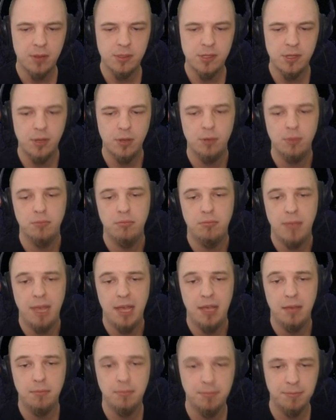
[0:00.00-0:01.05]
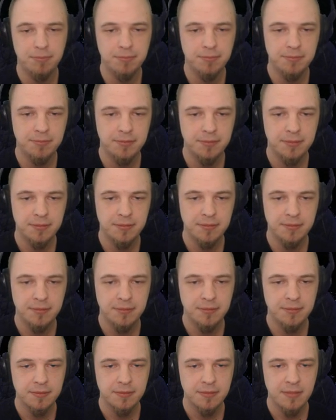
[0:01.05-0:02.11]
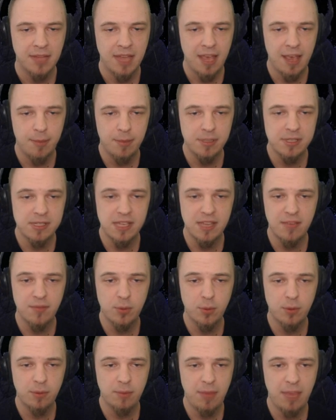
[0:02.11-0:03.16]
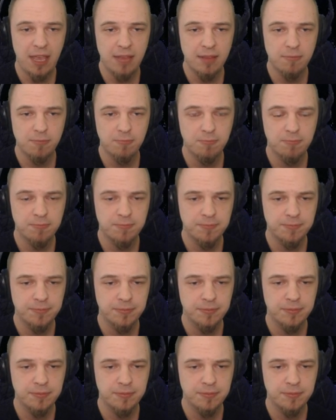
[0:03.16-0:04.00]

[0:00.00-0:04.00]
But also, meh. Happens to everyone, man.